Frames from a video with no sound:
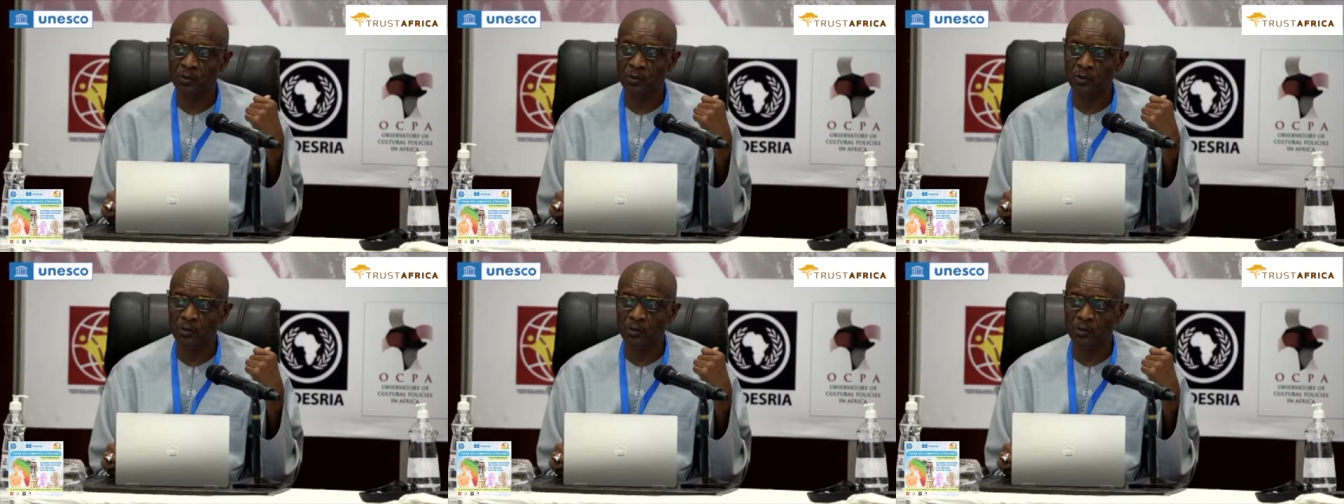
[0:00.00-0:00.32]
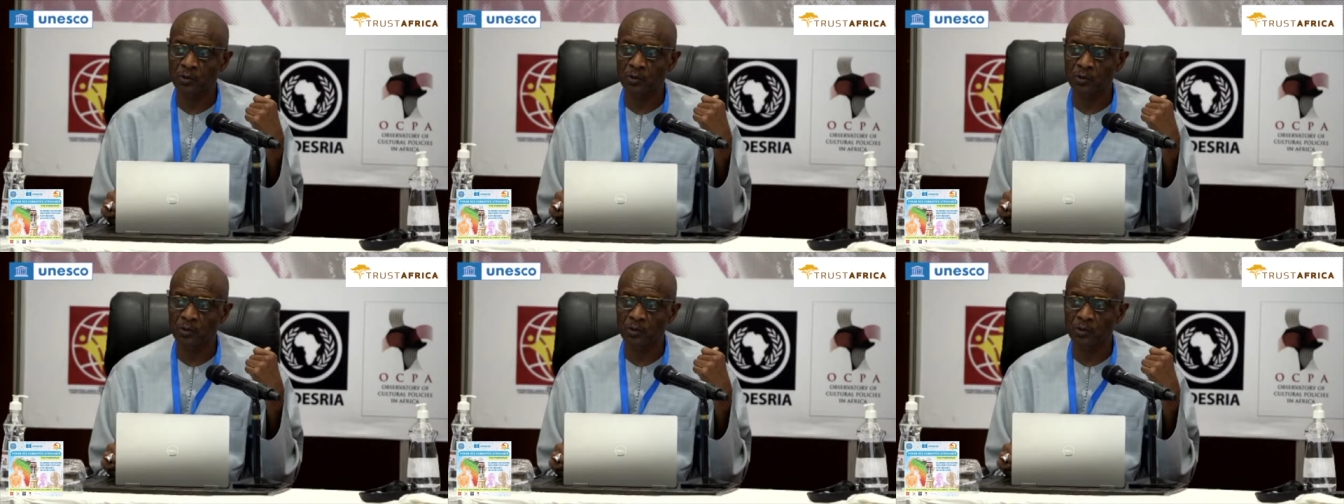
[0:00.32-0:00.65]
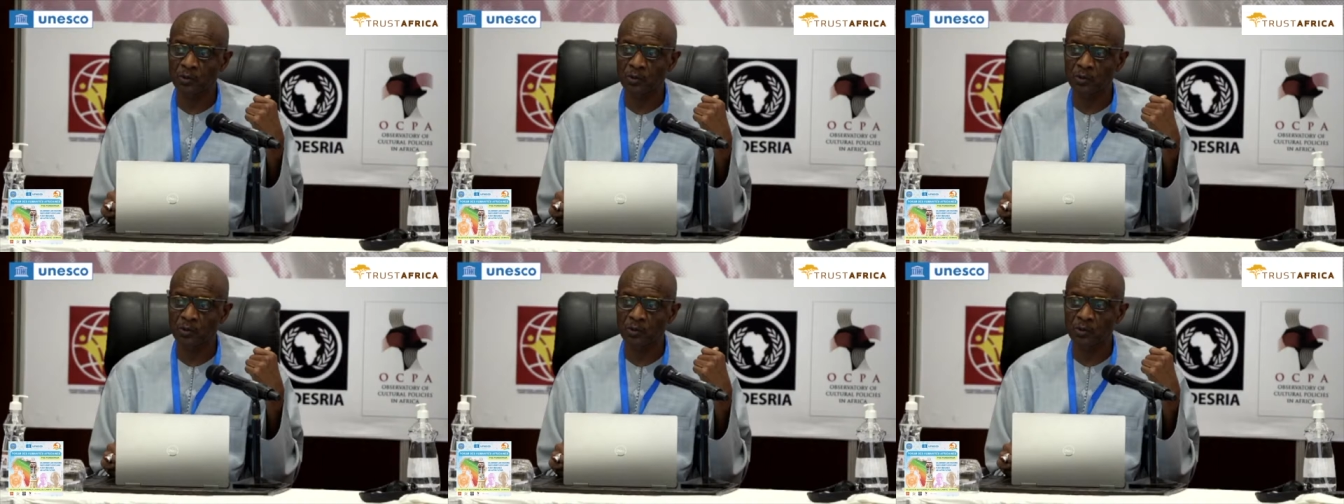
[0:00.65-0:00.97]
And he was
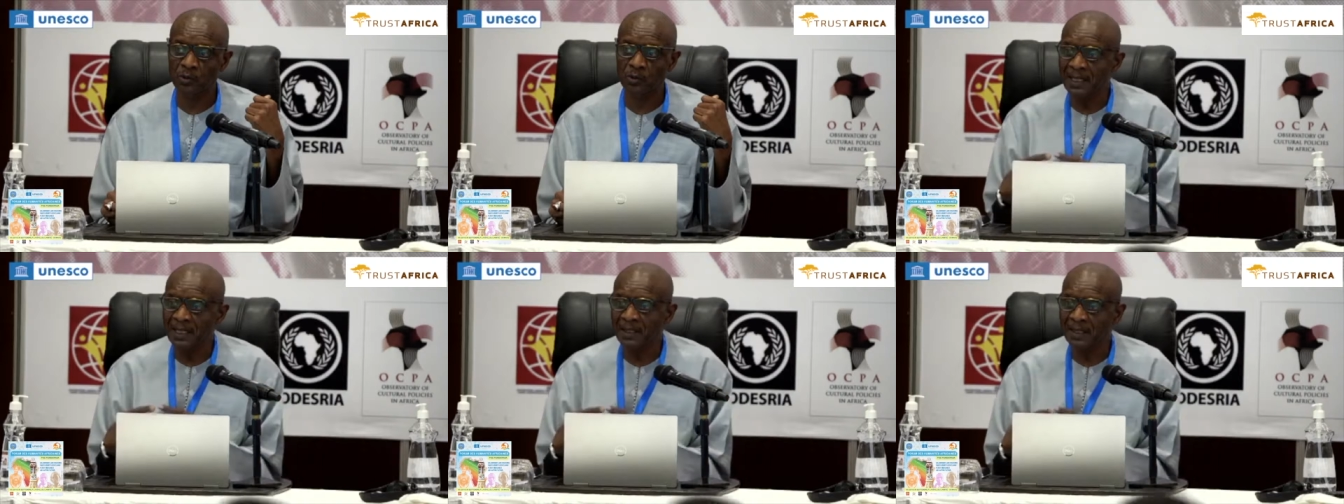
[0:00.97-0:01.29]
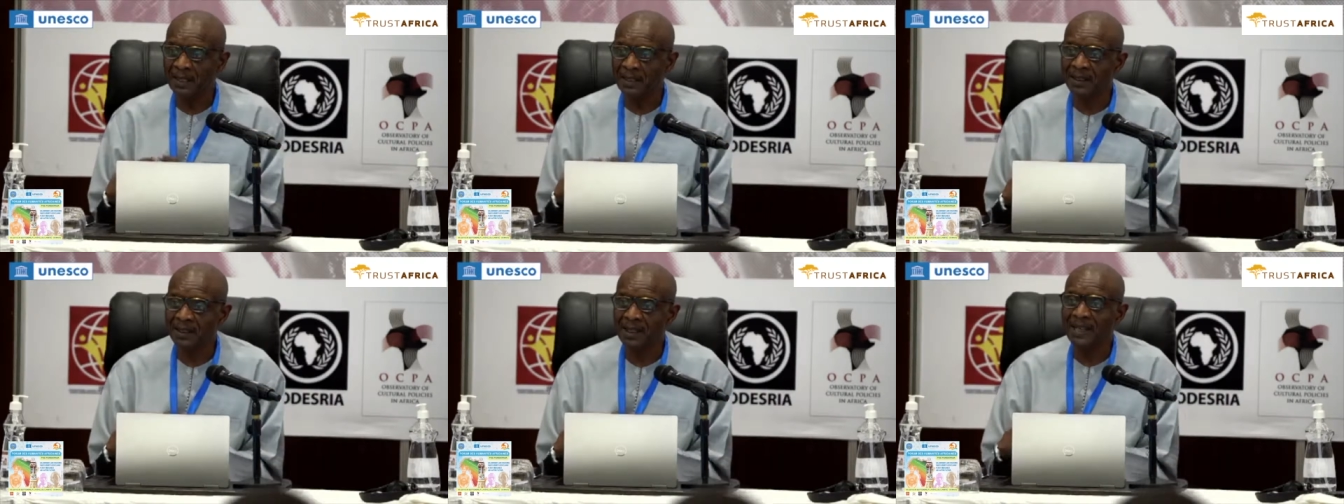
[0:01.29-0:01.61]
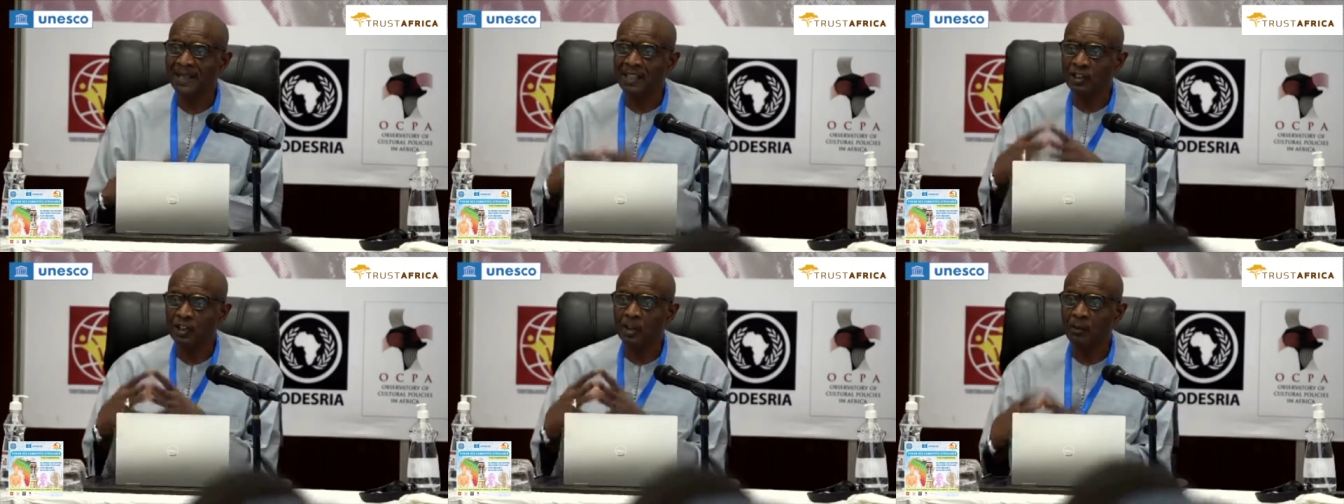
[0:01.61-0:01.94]
explaining that the largest
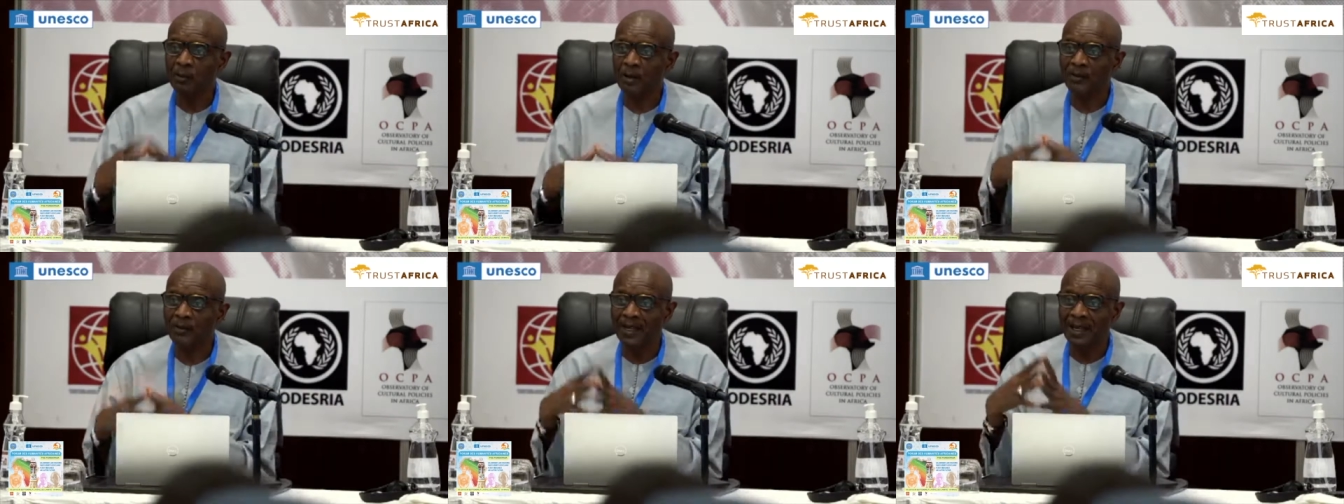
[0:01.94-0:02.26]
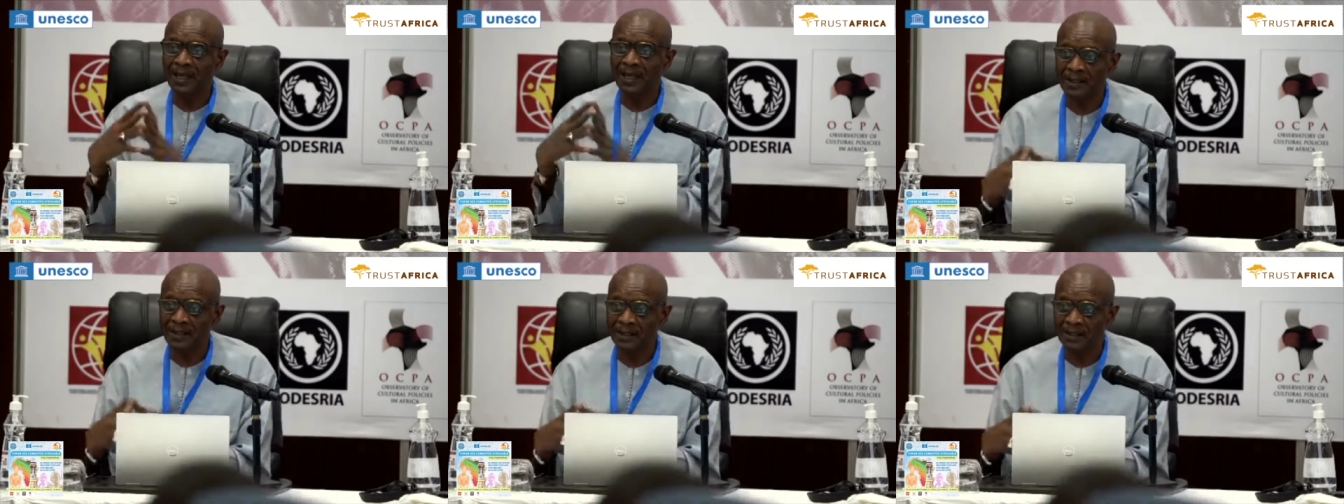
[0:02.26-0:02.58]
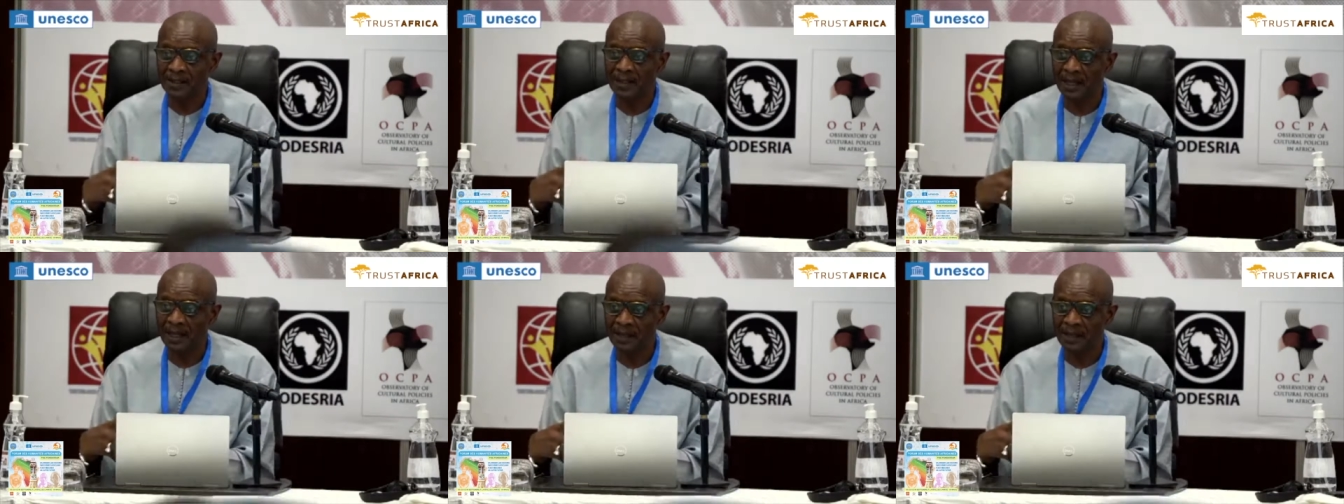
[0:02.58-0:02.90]
number of cases they
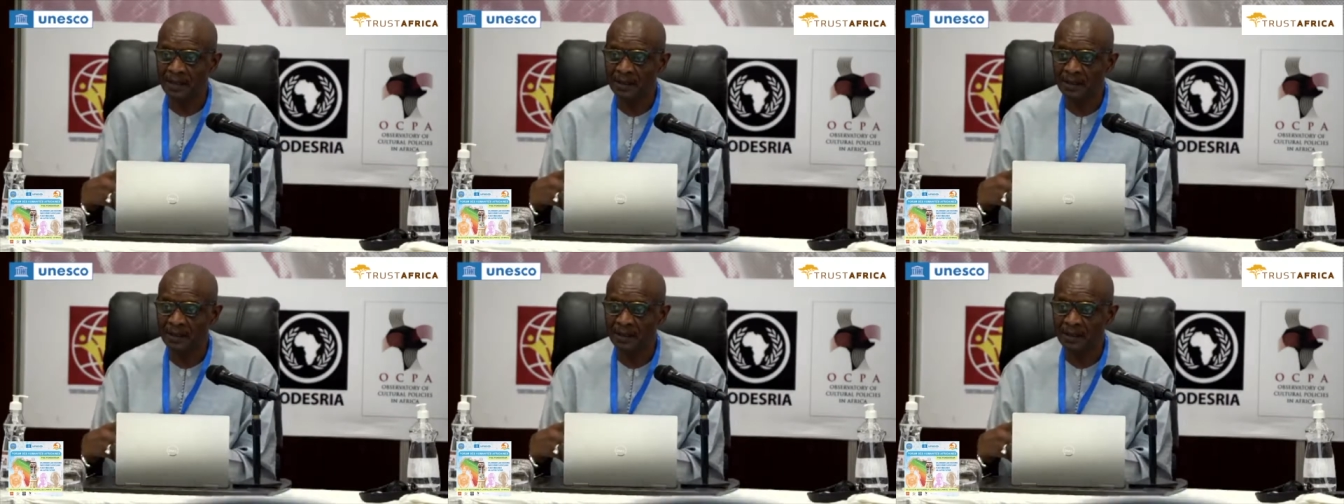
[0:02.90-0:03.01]
had